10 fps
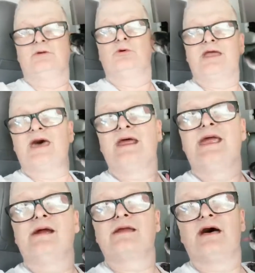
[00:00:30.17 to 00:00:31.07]
We got a
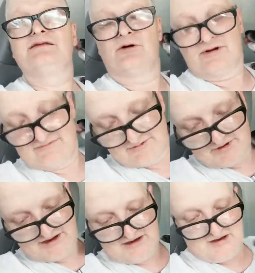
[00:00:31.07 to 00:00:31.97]
haircut, though,
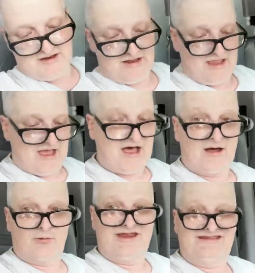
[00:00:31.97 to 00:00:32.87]
everybody.
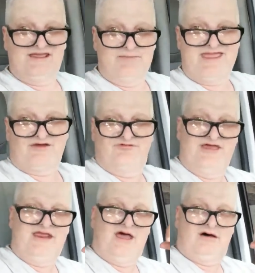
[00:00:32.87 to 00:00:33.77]
We did make a
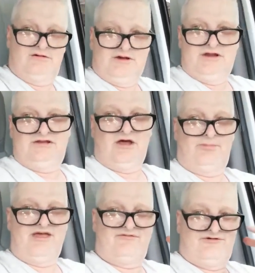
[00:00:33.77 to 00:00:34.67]
video. There'll
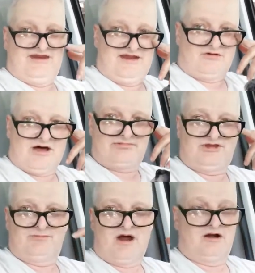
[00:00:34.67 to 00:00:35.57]
be a video up
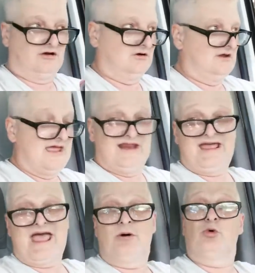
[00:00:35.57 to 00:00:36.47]
tomorrow. And I
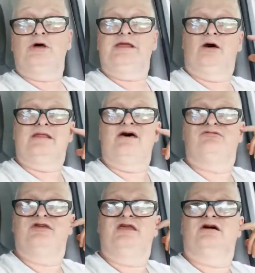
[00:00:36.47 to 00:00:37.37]
got Woody on that
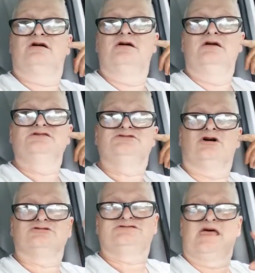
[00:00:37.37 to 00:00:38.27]
video.
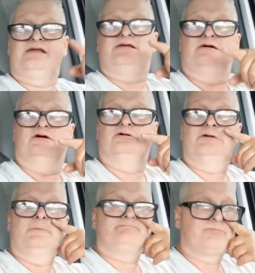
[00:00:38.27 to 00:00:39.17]
So stay tuned,
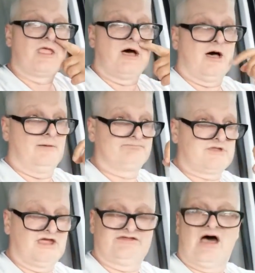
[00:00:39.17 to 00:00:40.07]

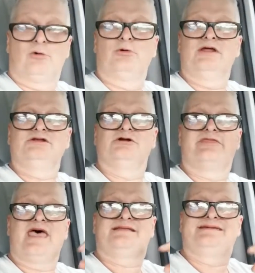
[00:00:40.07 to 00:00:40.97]
because I'll render
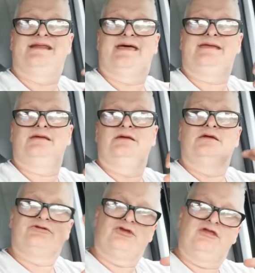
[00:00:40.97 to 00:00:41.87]
that tonight
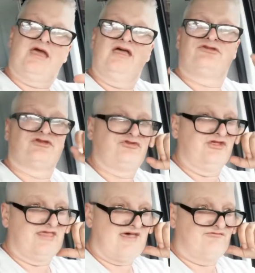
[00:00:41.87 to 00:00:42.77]
so you guys can
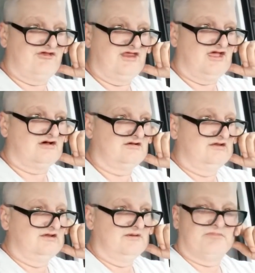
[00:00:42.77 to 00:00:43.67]
see that video.
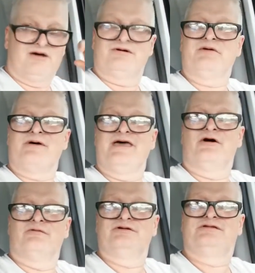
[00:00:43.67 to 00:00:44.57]
But we went
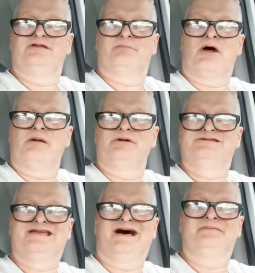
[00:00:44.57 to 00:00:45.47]
over to the barber
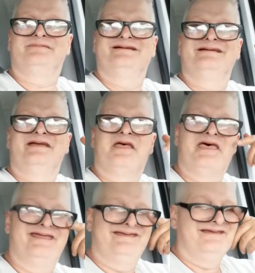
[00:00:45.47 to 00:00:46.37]
shop,
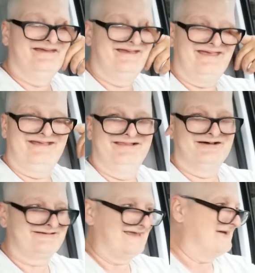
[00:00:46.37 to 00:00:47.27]
and he
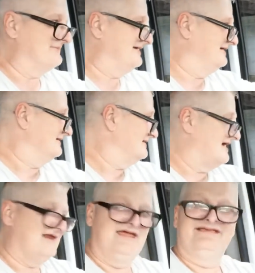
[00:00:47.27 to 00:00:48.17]
looked at me,
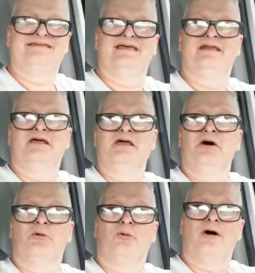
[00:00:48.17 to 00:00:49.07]
and he said,
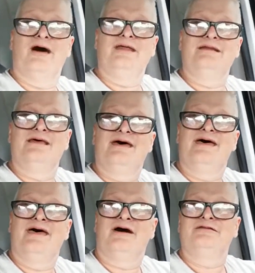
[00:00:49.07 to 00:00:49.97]
what in the
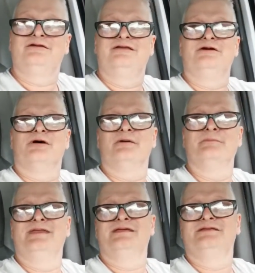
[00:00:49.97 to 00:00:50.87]
hell do you want
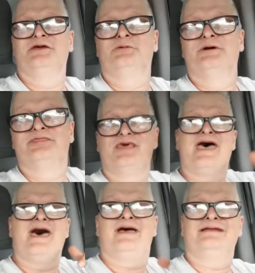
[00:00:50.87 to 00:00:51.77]
me to do with
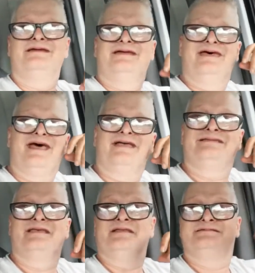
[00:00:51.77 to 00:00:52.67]
that? And I
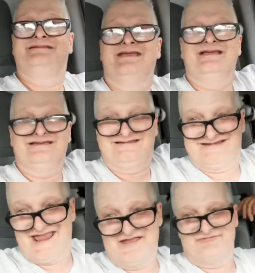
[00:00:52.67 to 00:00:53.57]
said,
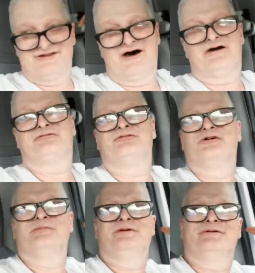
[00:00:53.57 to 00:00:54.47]
shave it off
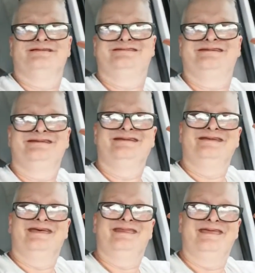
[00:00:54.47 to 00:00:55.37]
for me, would you?
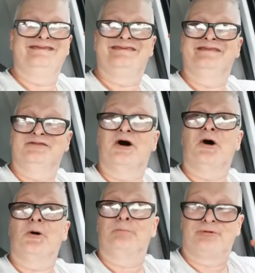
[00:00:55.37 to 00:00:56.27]
And he said,
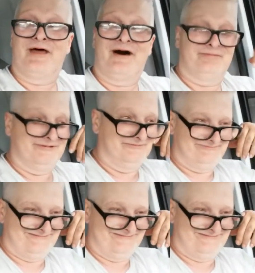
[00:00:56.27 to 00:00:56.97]
no problem.